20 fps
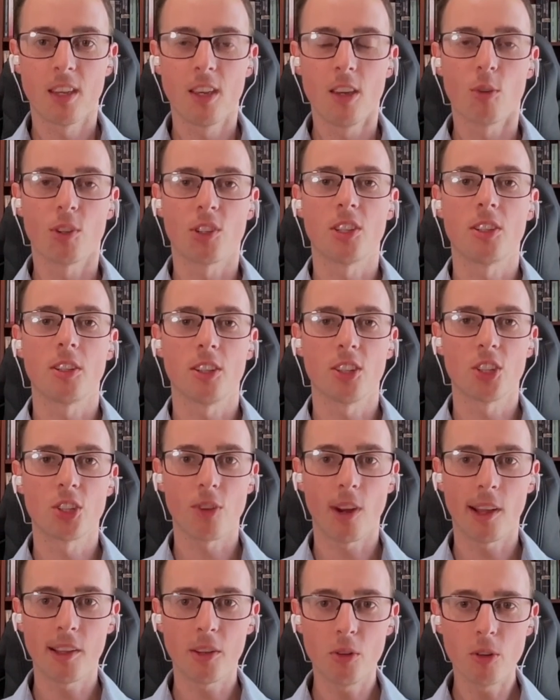which is an
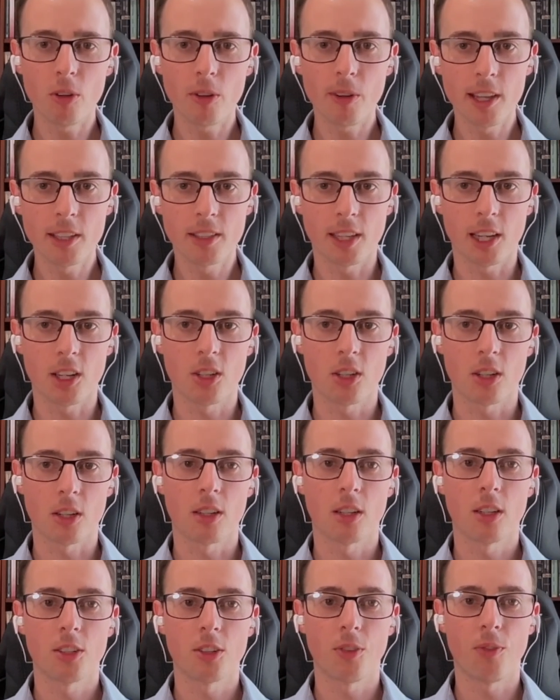Australian
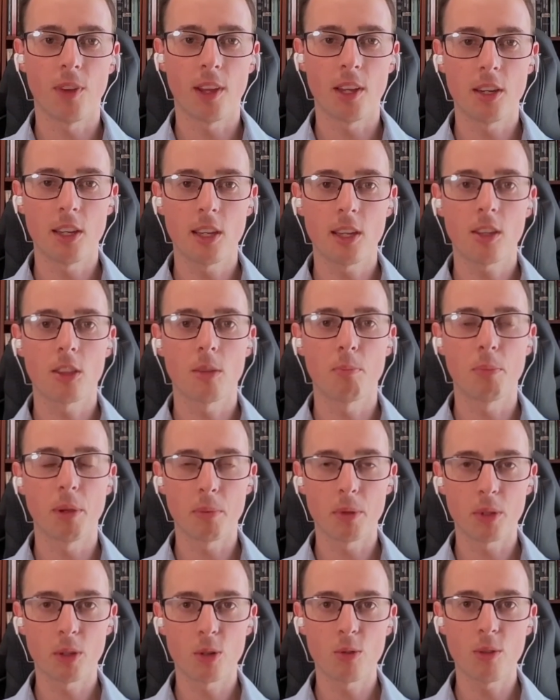organisation defending the
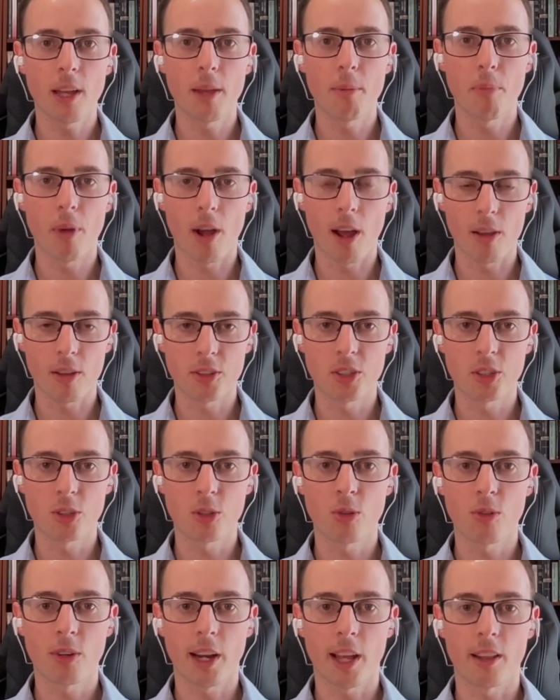biblical and
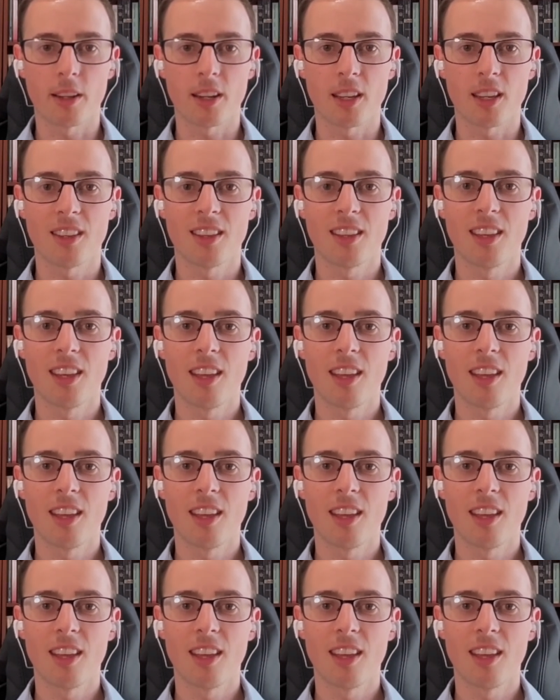biological reality